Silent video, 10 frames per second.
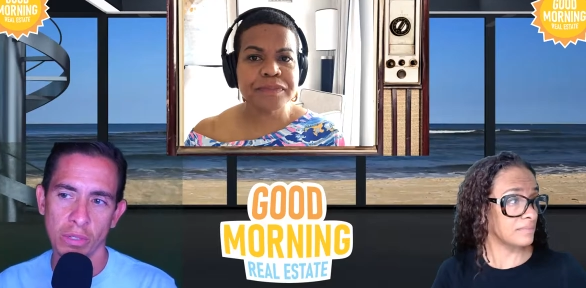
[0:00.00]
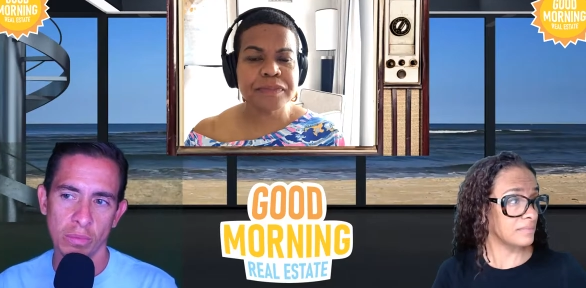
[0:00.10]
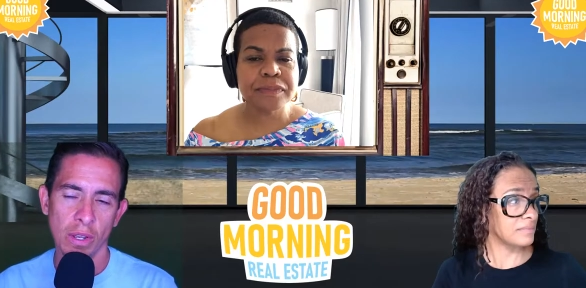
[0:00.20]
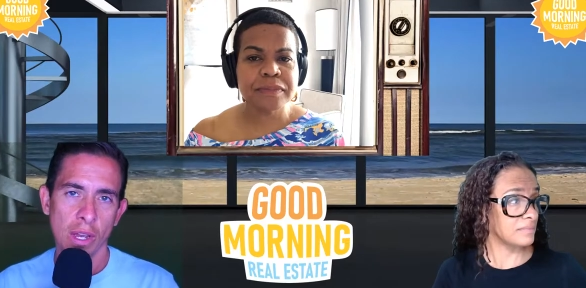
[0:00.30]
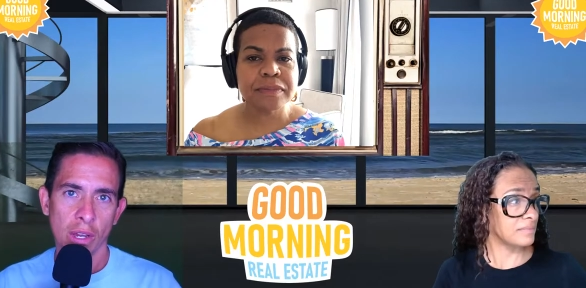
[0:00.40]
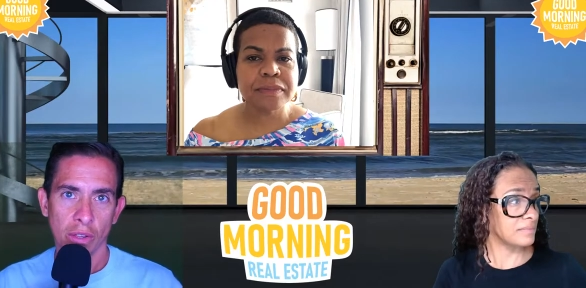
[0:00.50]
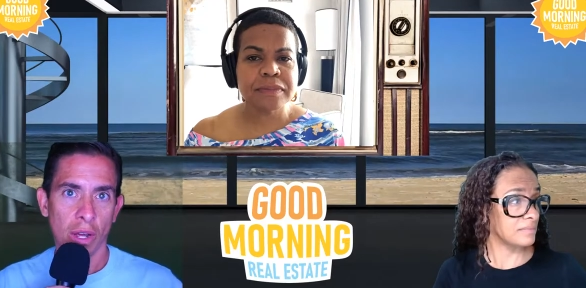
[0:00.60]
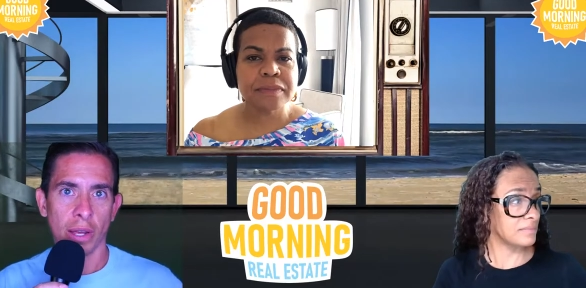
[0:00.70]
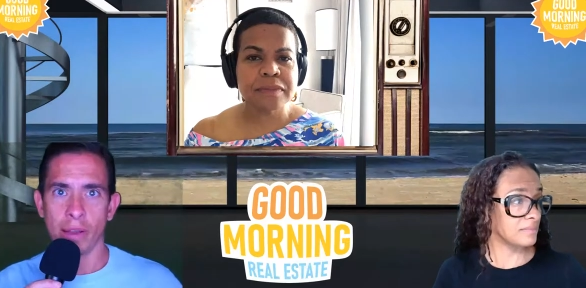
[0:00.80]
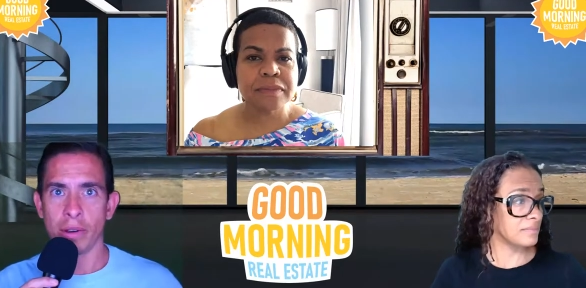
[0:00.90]
Speaker 1: some,
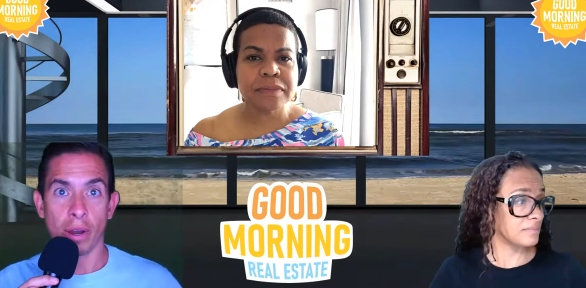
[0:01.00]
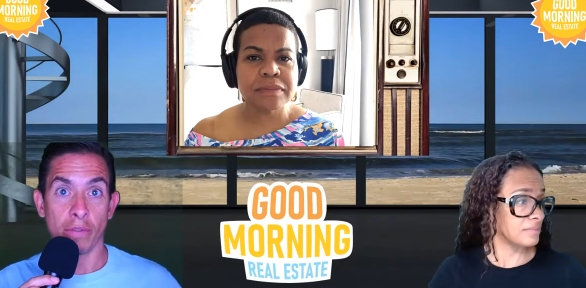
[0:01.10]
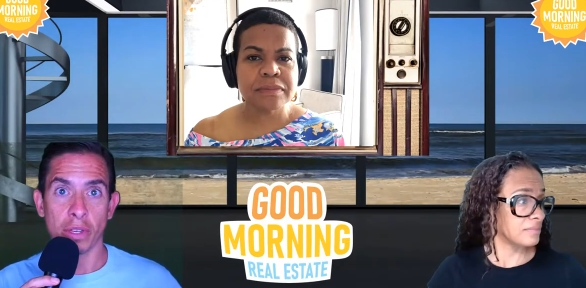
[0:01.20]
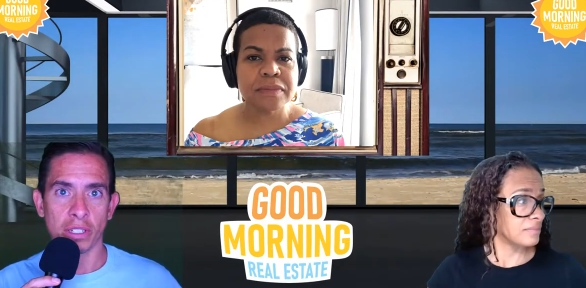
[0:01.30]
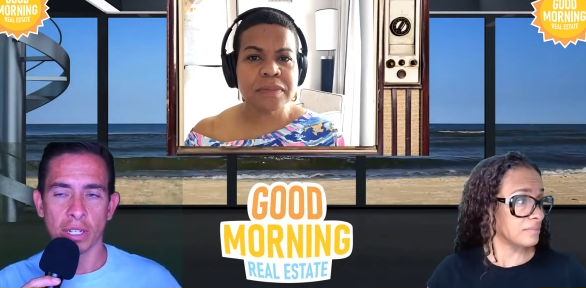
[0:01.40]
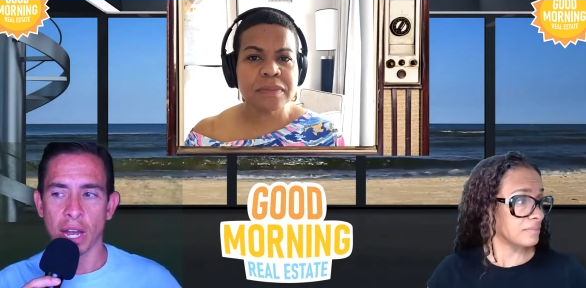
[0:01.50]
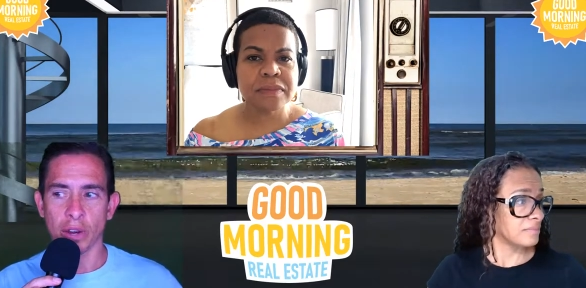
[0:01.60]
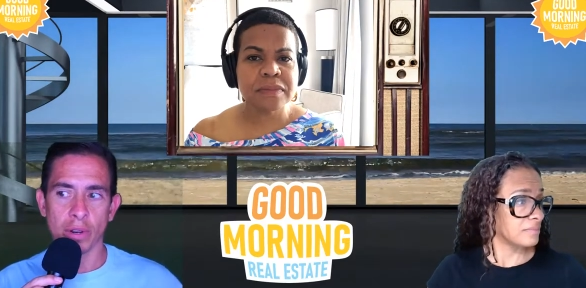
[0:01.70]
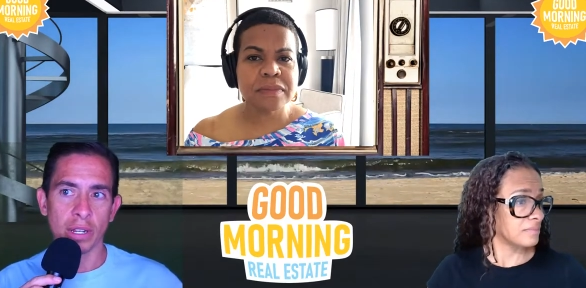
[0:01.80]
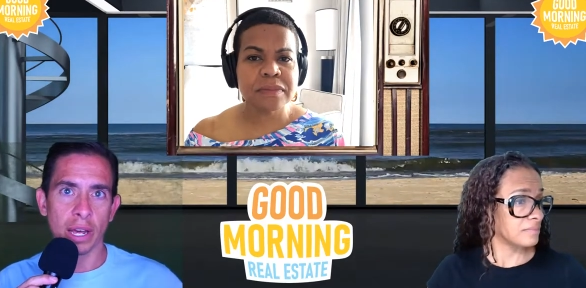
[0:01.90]
uh, you know, everything's
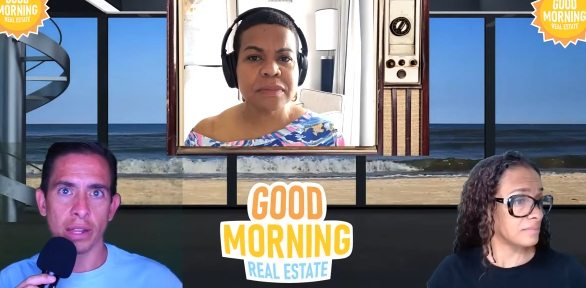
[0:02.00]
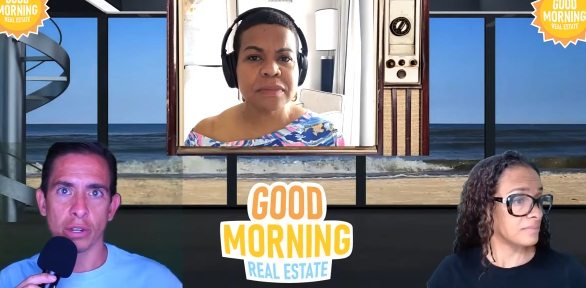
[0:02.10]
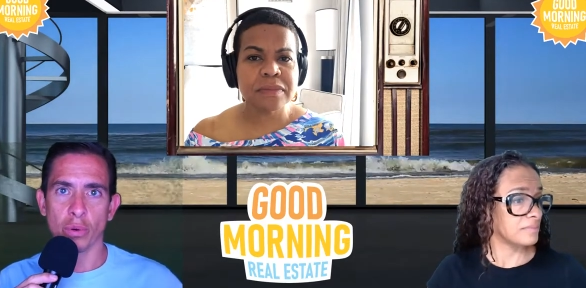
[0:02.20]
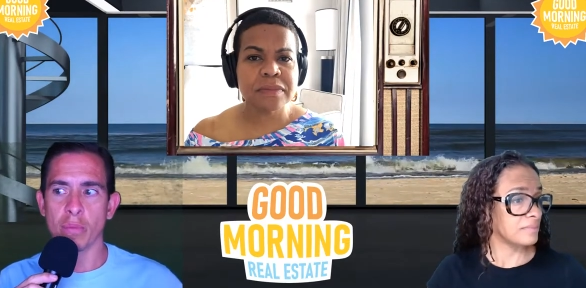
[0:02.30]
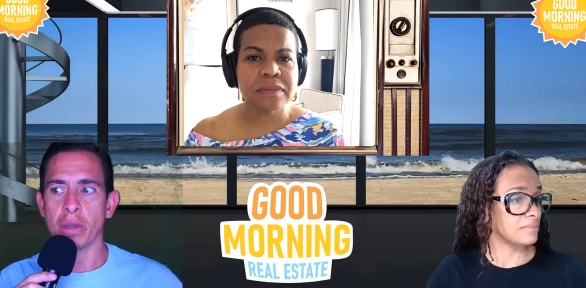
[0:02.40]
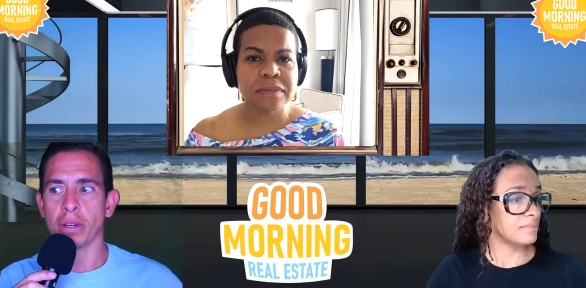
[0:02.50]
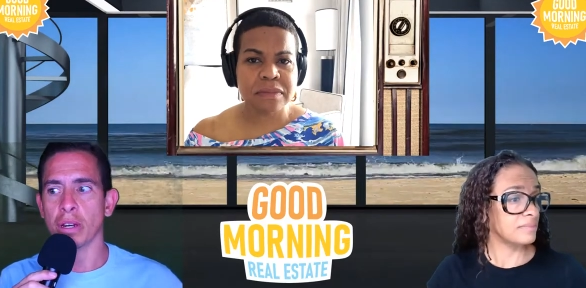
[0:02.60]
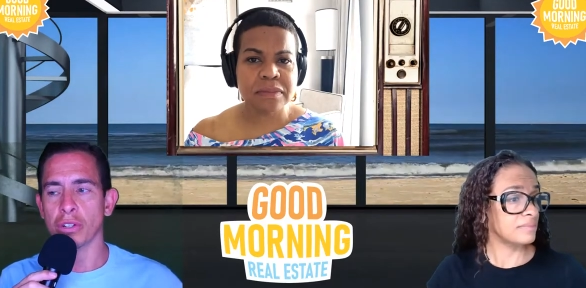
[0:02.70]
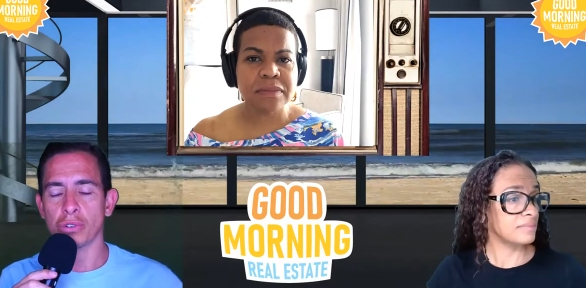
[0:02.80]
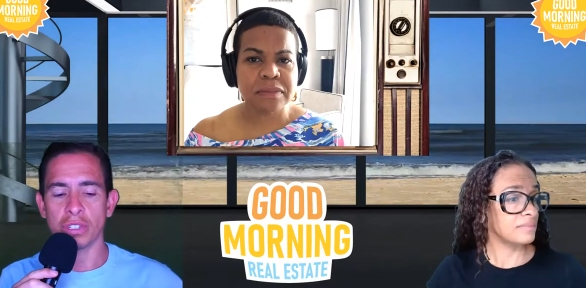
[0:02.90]
concrete. In a lot of the
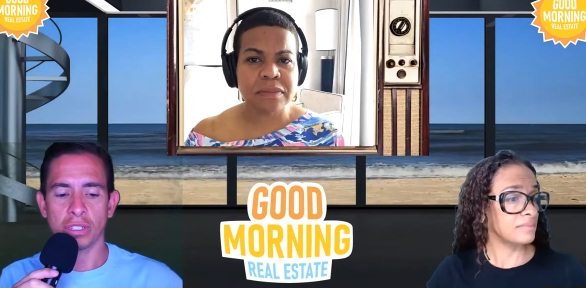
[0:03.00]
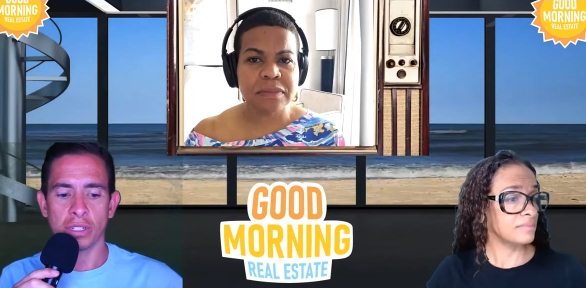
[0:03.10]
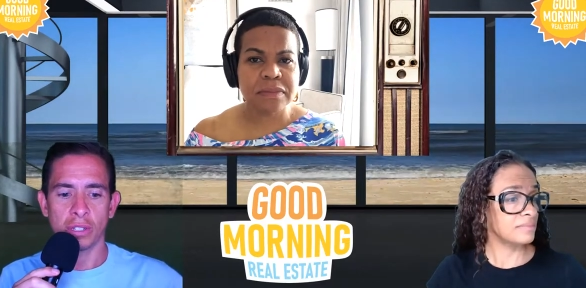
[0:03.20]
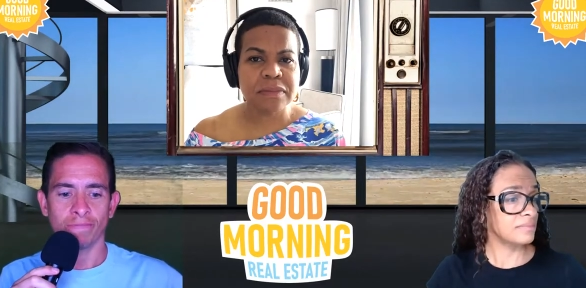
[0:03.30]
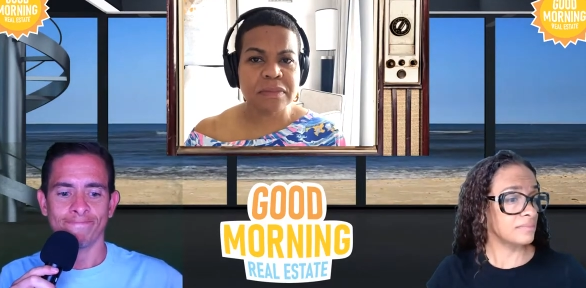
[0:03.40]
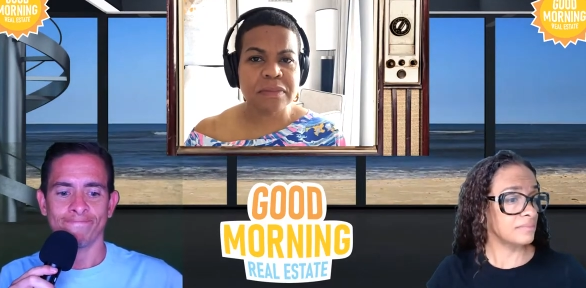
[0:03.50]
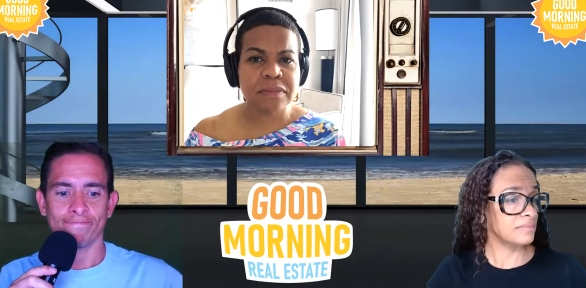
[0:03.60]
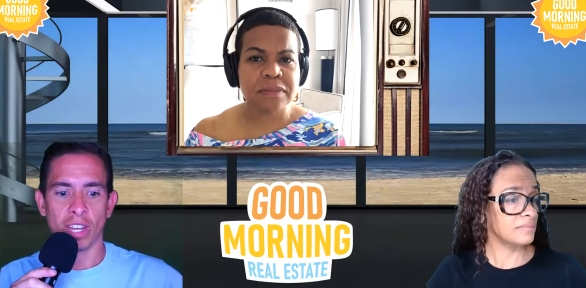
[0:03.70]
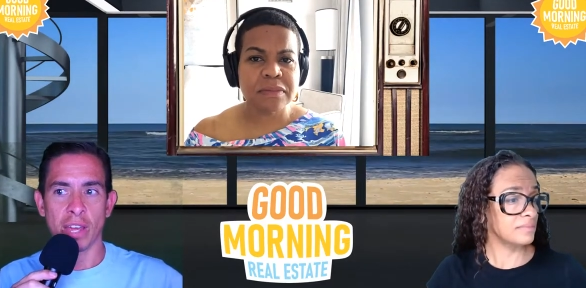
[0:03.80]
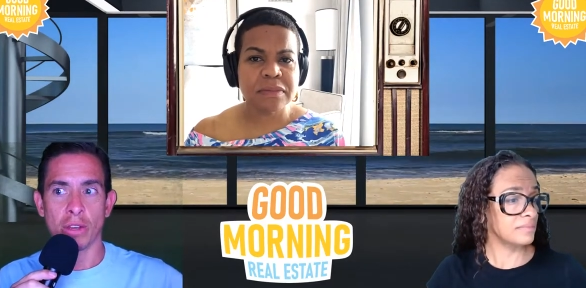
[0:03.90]
Caribbean countries,
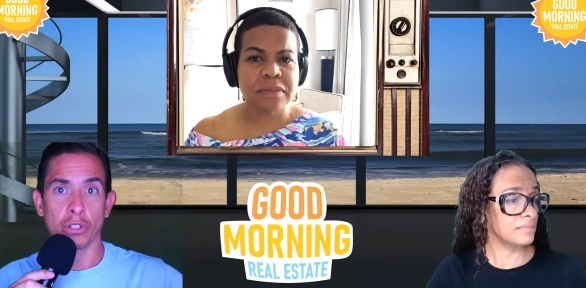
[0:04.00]
and